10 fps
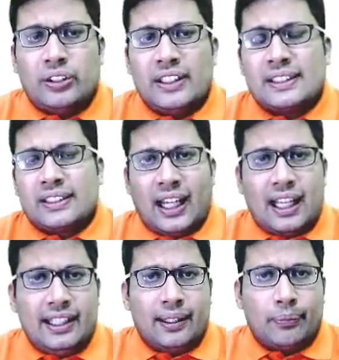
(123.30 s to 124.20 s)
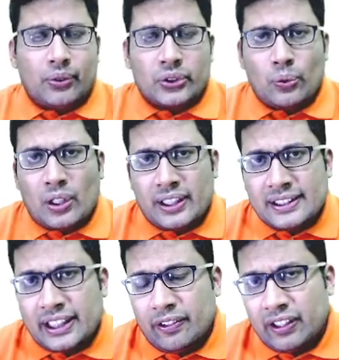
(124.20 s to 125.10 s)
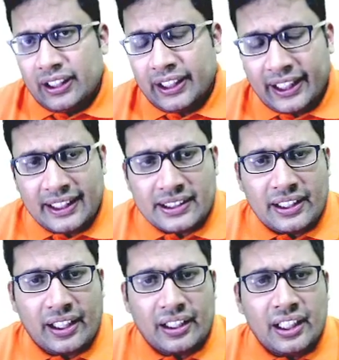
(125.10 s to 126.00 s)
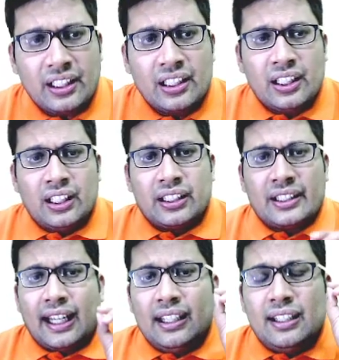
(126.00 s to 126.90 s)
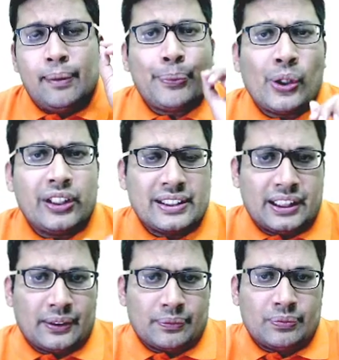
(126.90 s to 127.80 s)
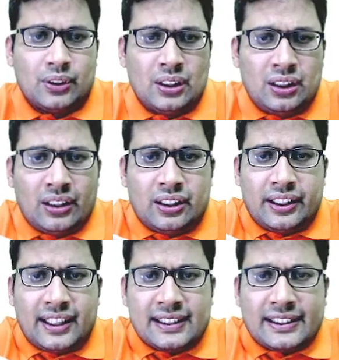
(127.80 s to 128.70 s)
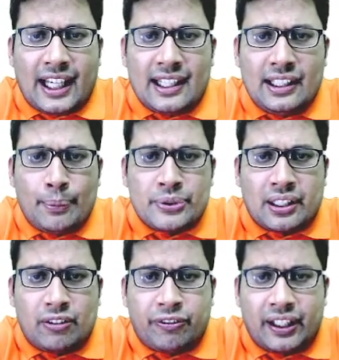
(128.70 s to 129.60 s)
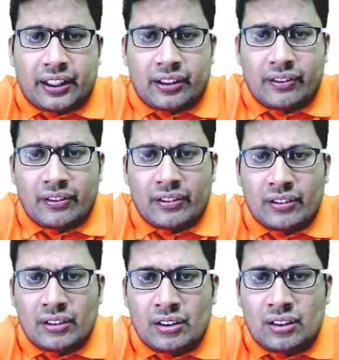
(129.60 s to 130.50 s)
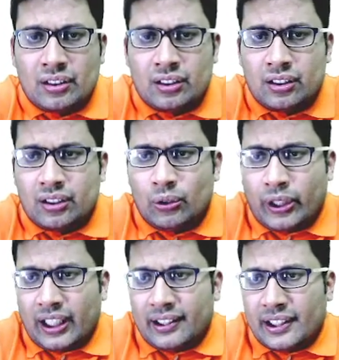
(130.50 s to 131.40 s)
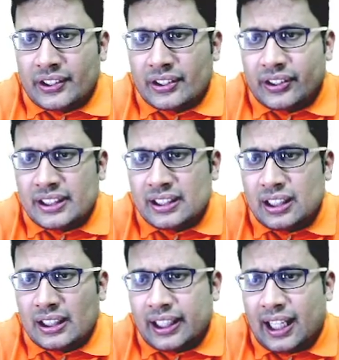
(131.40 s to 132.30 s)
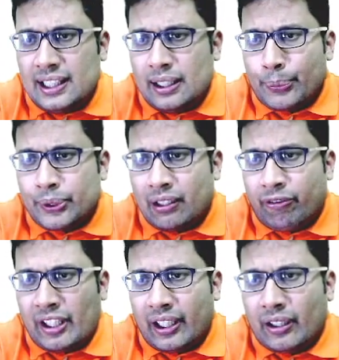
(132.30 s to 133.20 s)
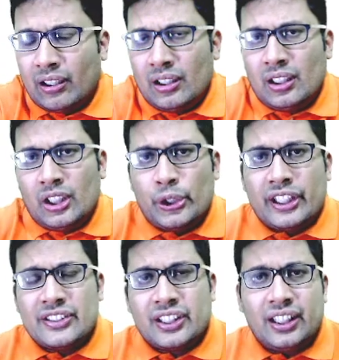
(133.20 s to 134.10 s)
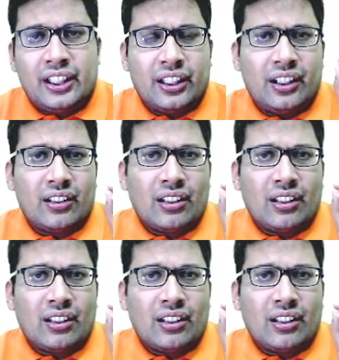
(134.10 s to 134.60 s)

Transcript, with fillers: this thallium, so what is given in KSN Reddy. Thallium poisoning, it is thallium sulfate. Look at this, this is the thallium sulfate. You can see here